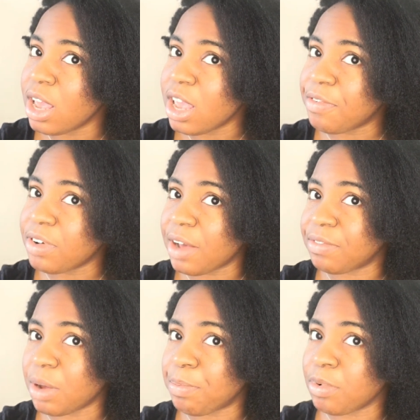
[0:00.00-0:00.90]
even
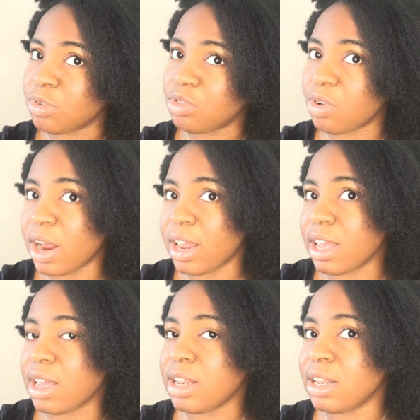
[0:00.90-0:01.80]
after blow
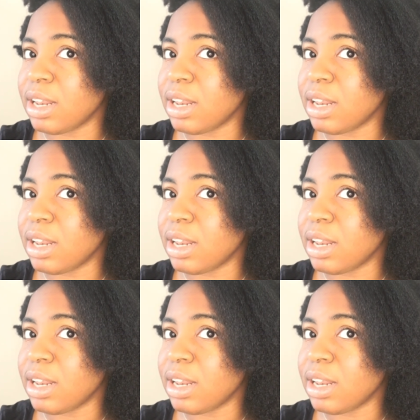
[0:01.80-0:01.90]
drying,